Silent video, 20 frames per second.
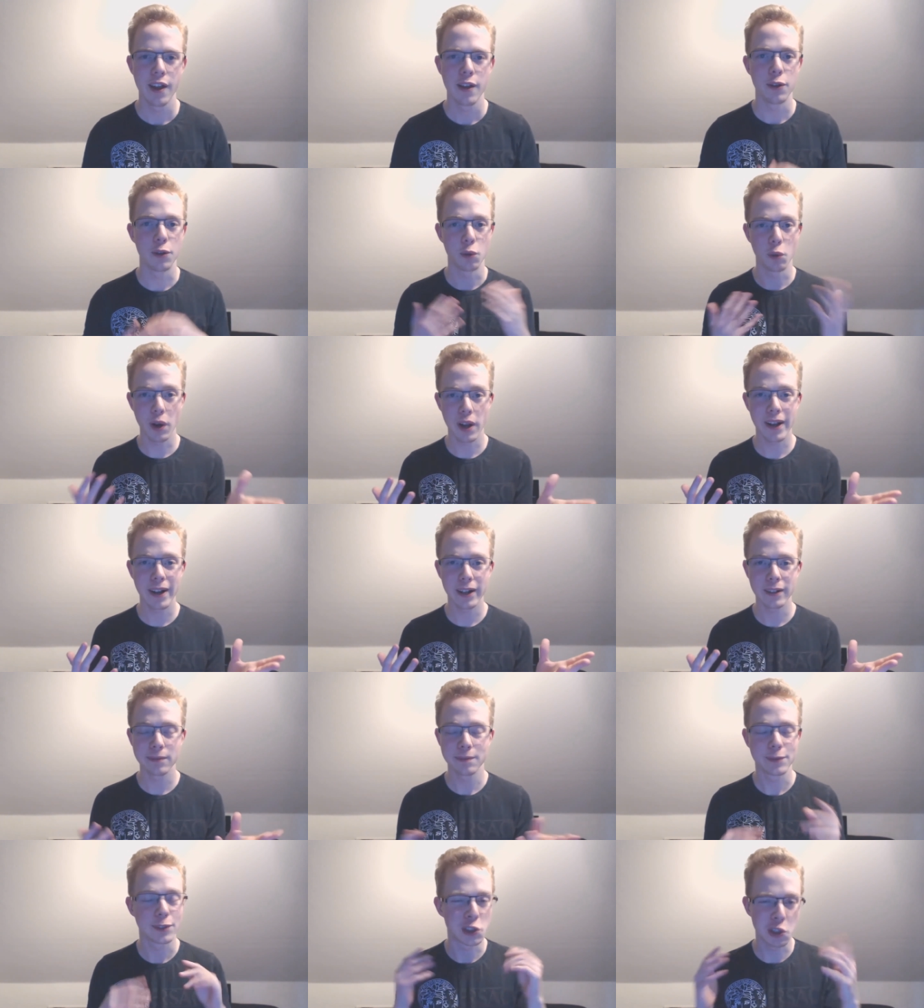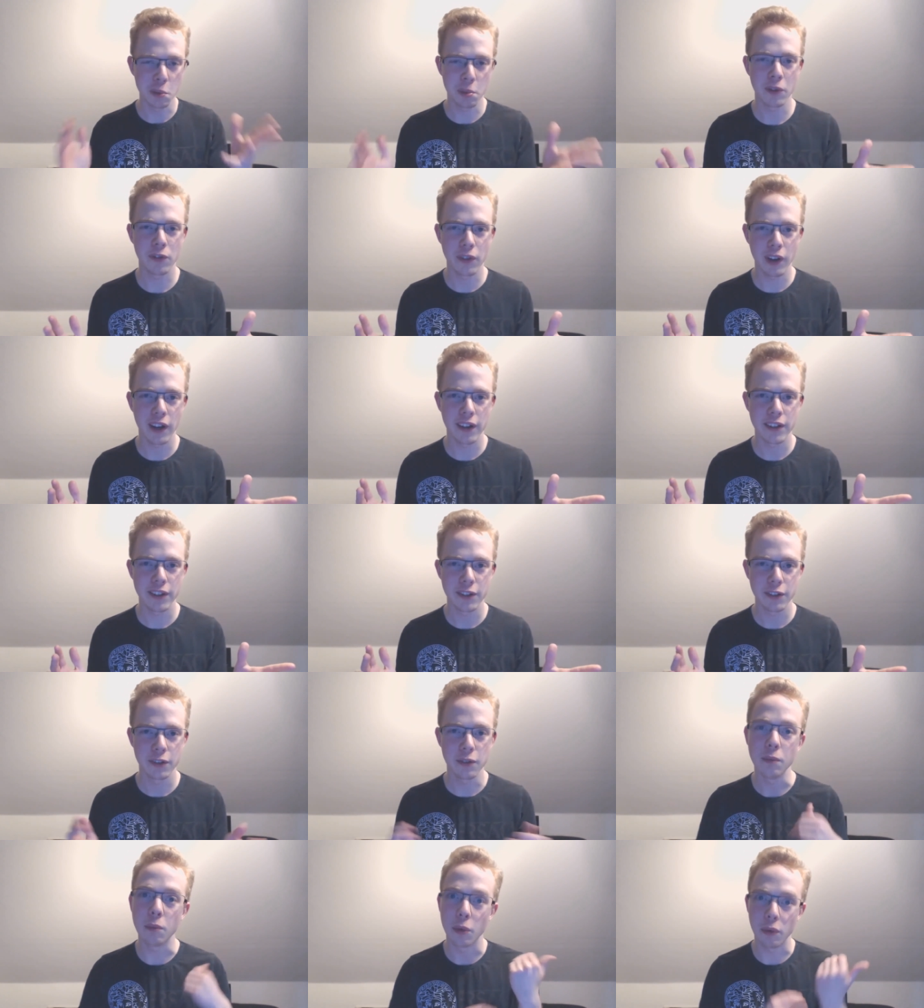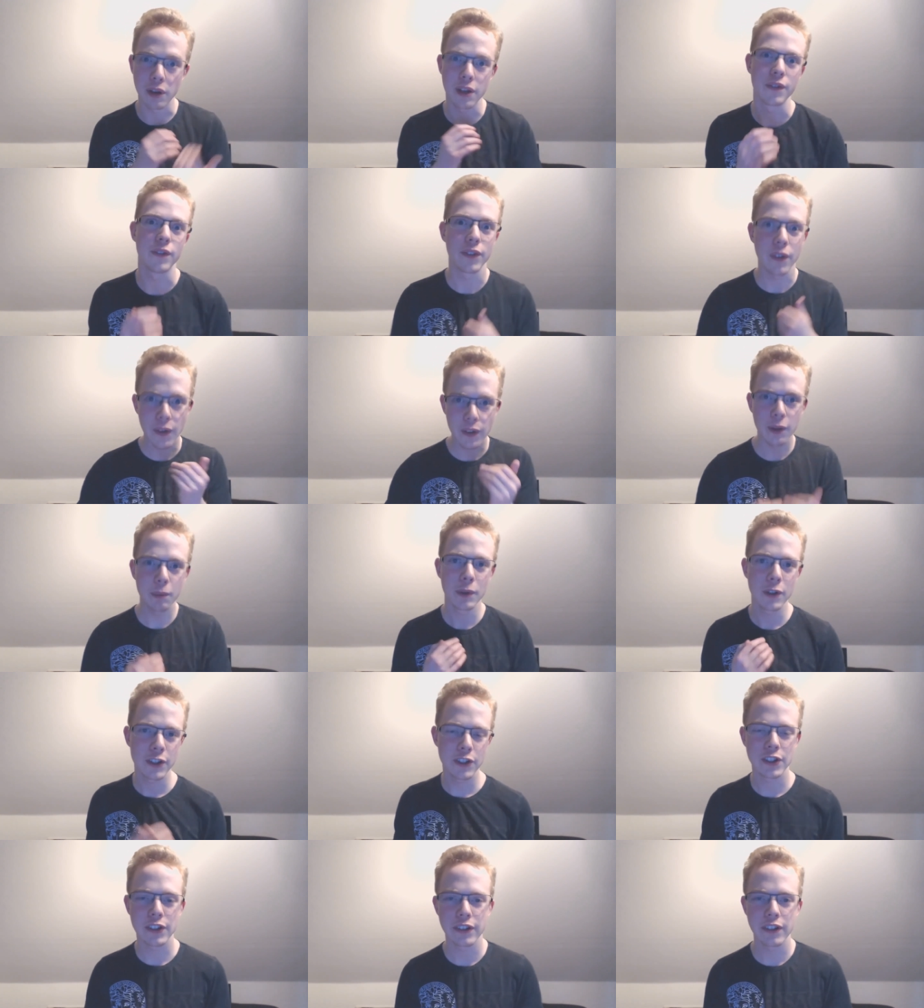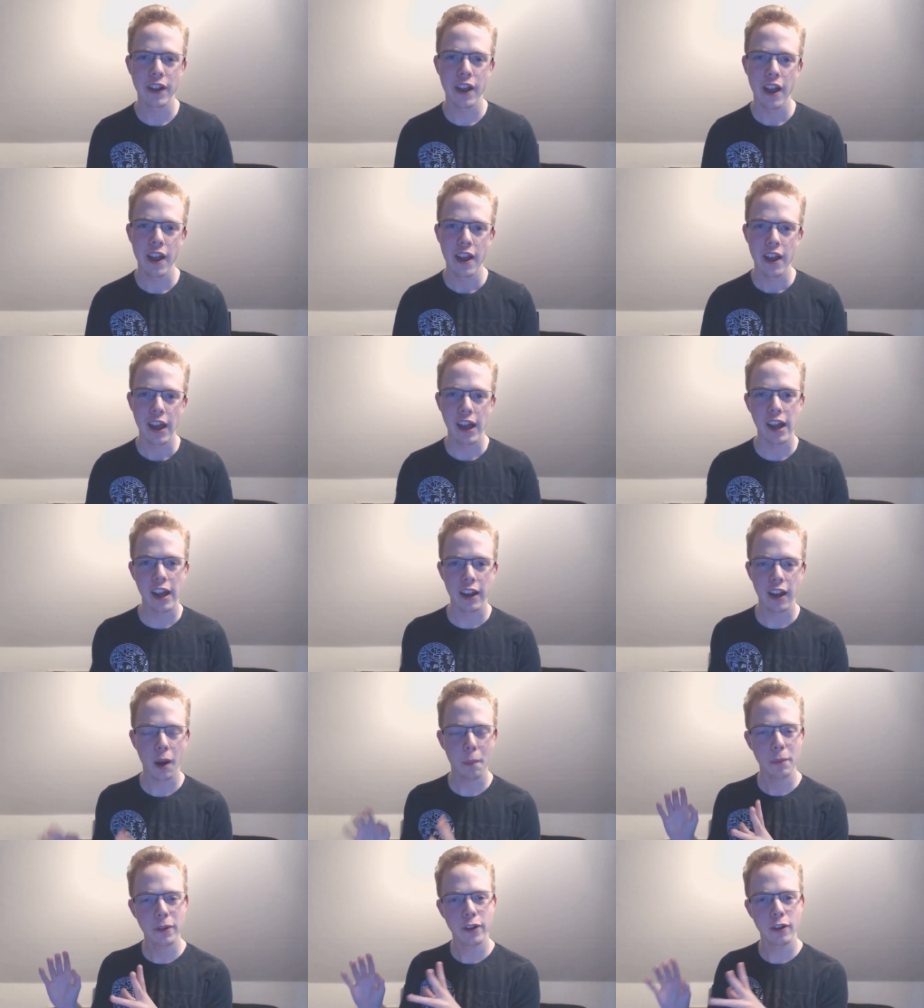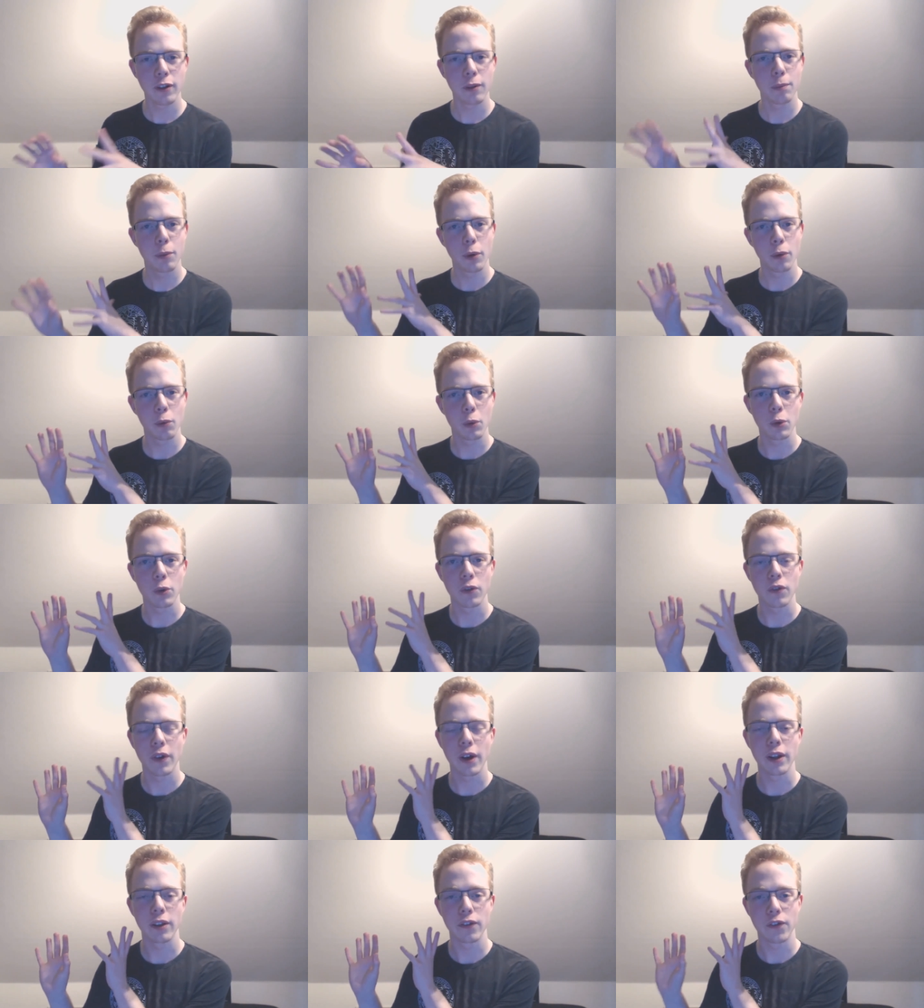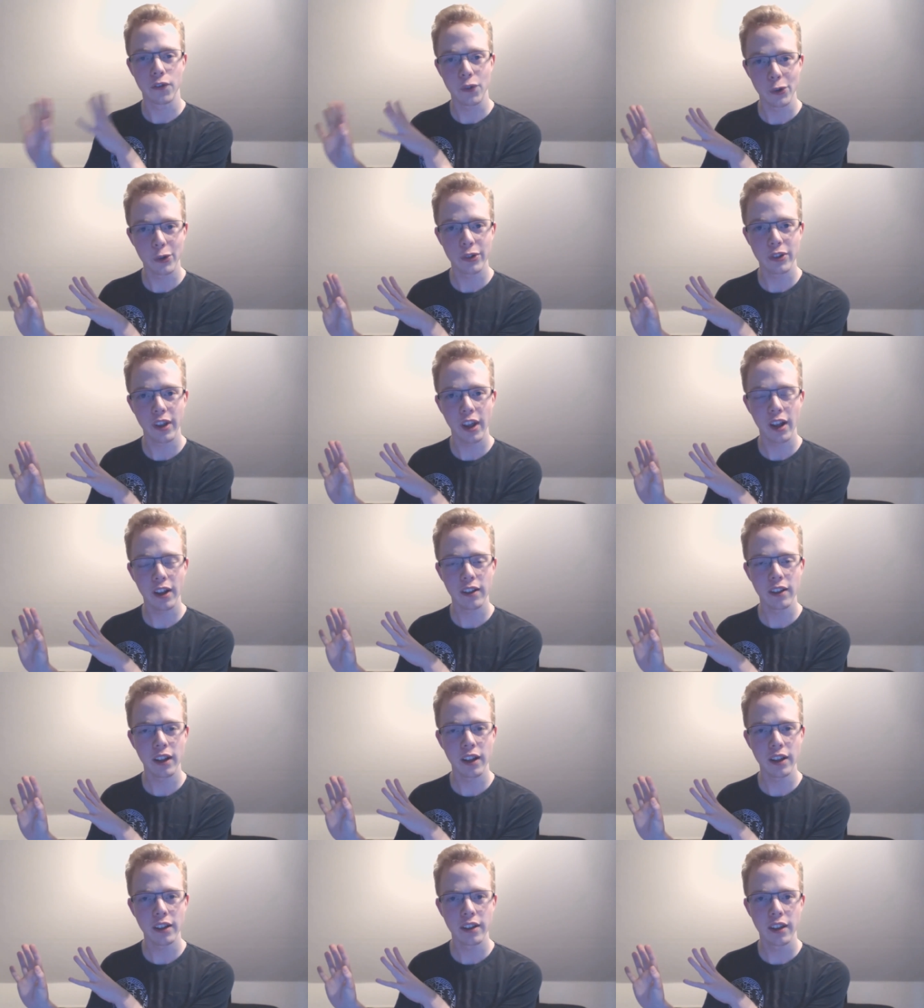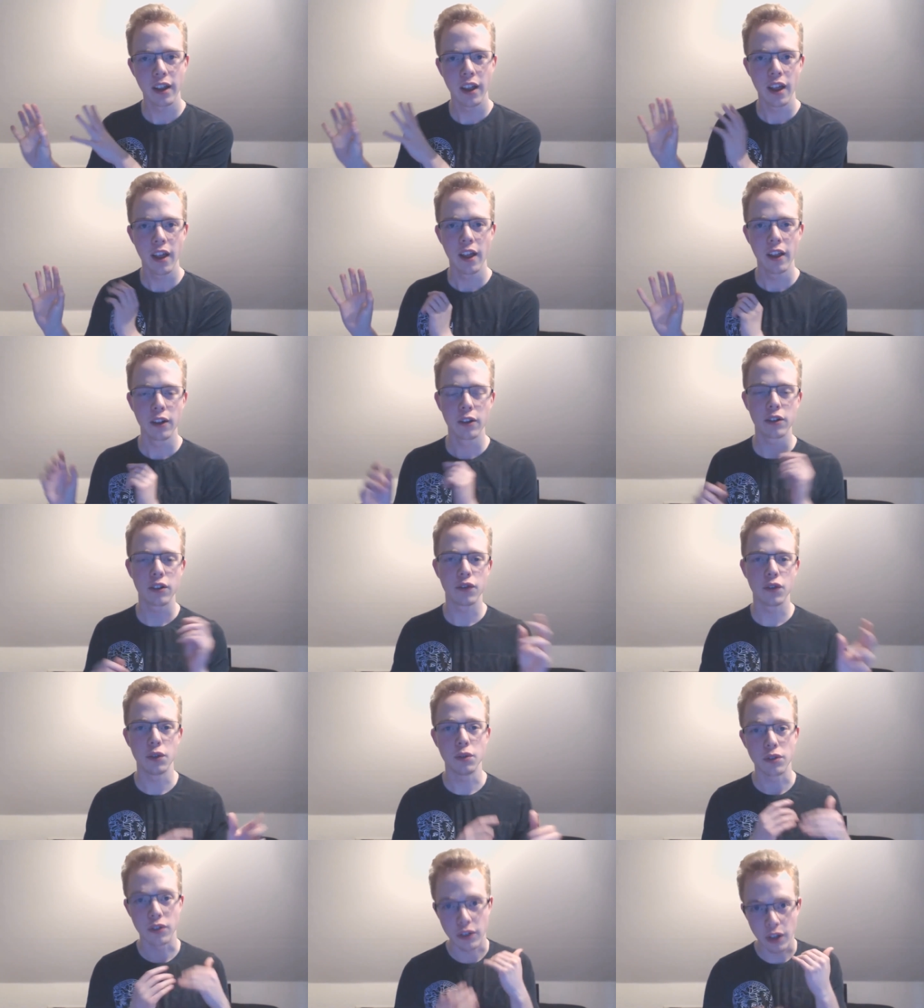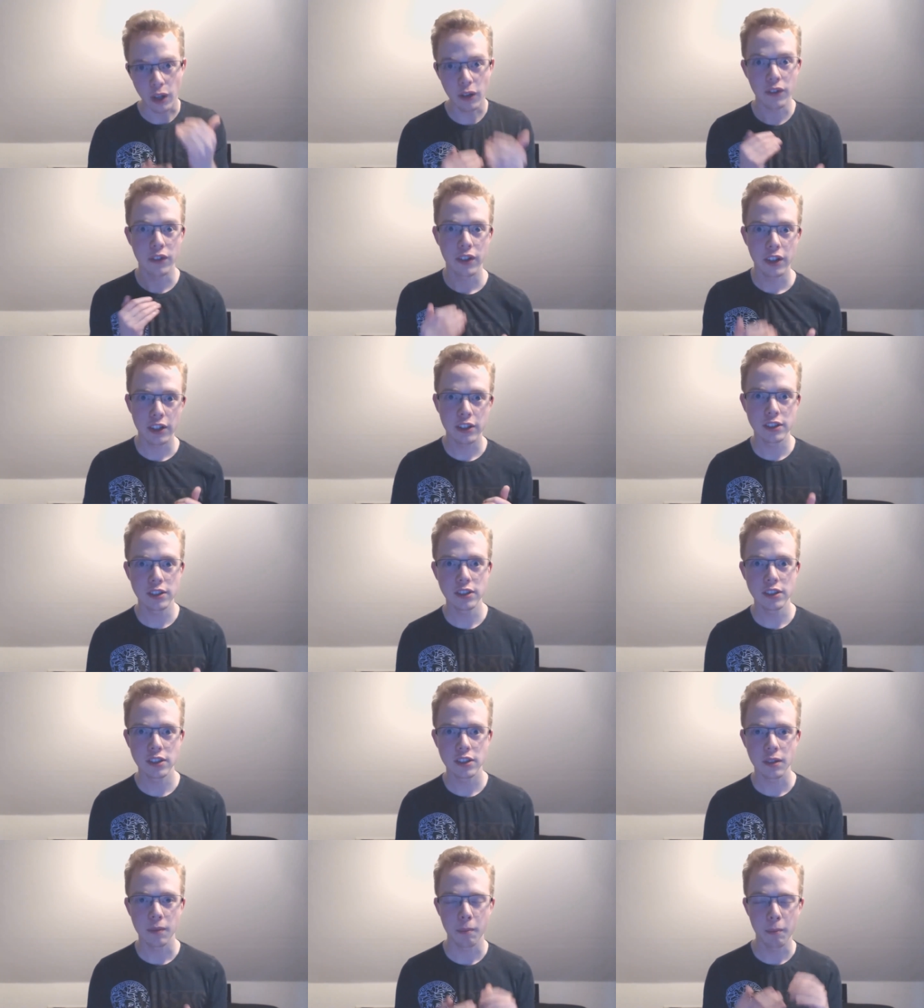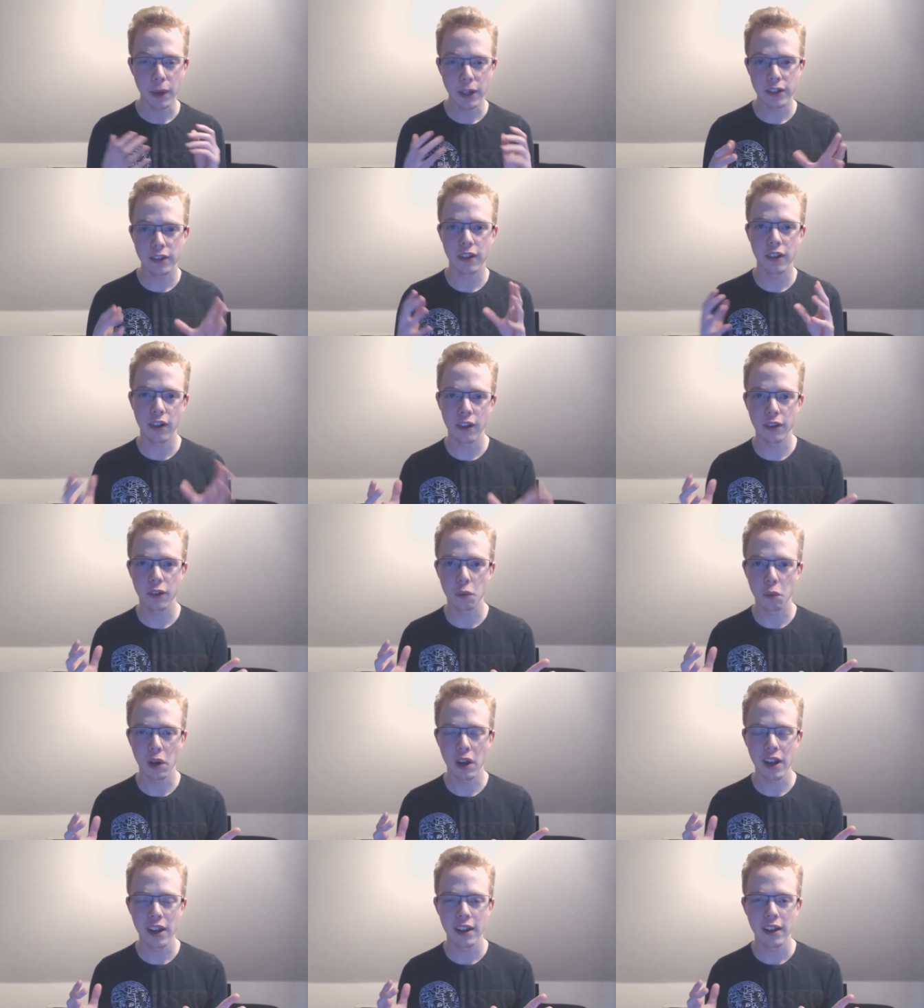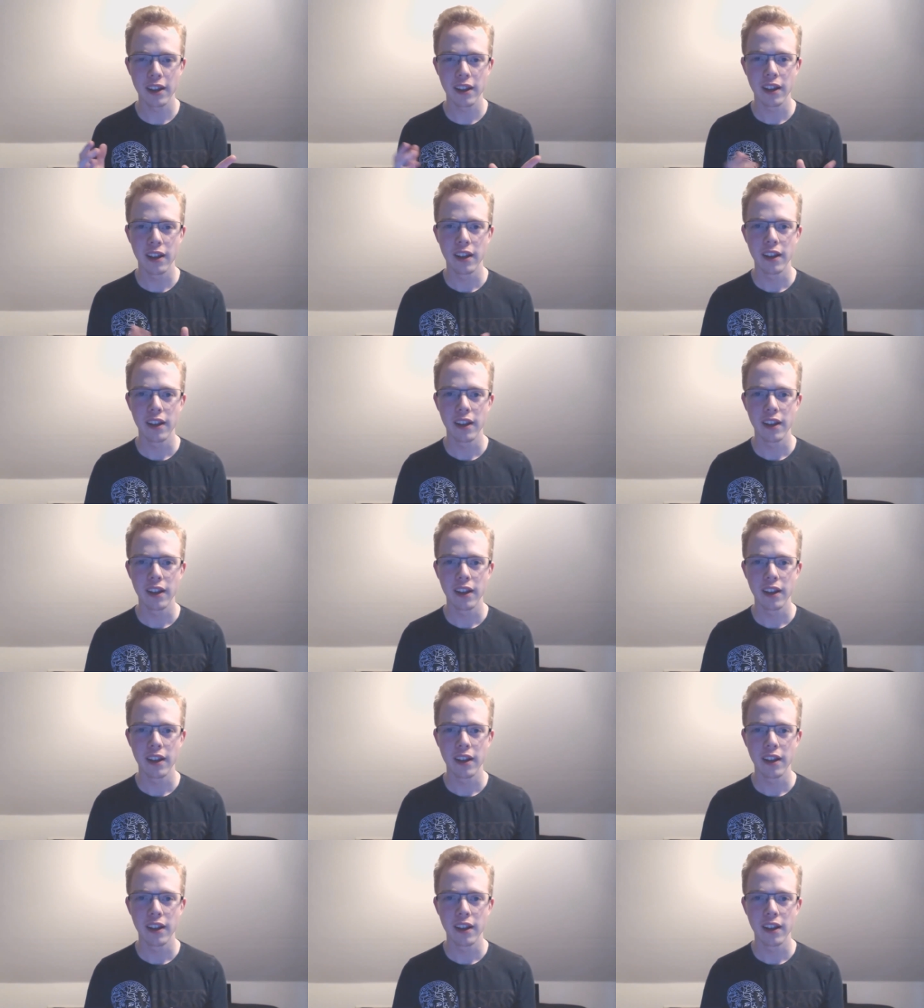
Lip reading: You wake up, Sobek finds you, briefs you on the mission, and up until the point where you find the first acolyte, there's a few stealth sections mixed along the way,